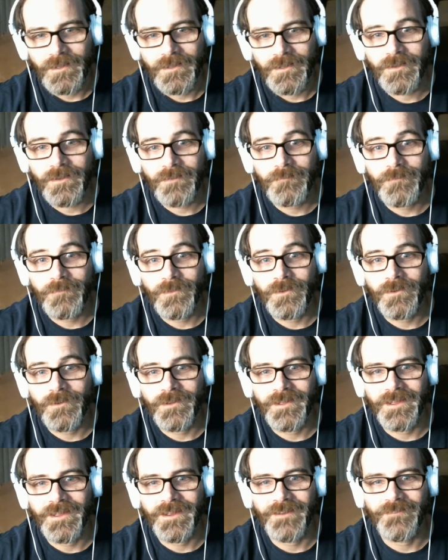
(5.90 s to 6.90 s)

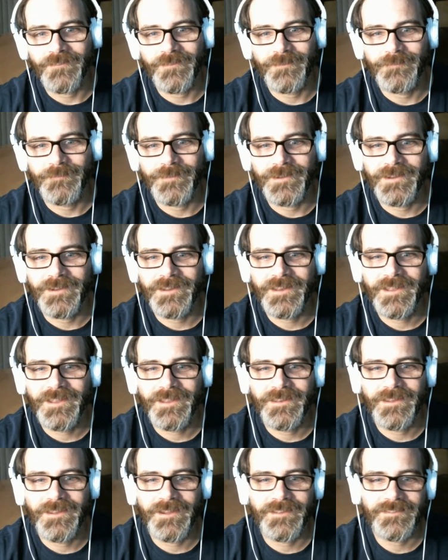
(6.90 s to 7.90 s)
Morning, everybody.
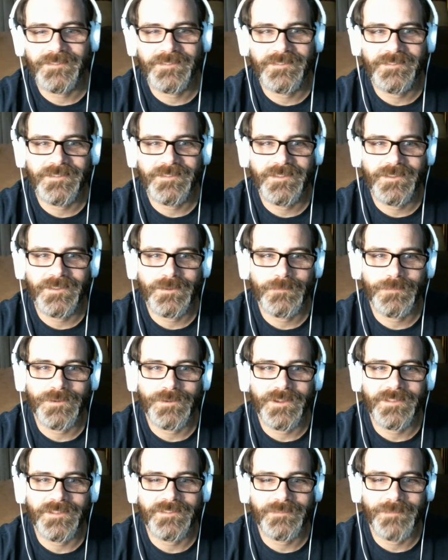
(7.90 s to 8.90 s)
Nice to see your
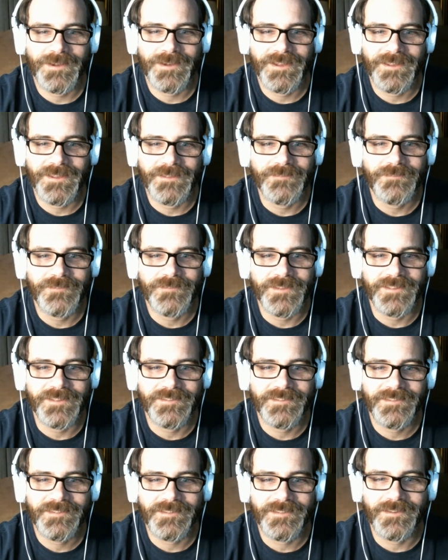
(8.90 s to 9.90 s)
bright, smiling
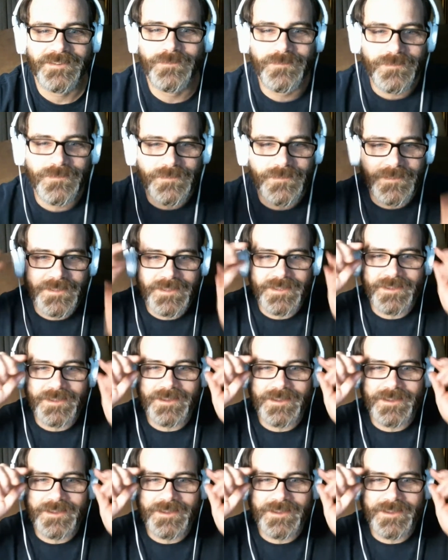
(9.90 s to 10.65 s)
faces. Hopefully,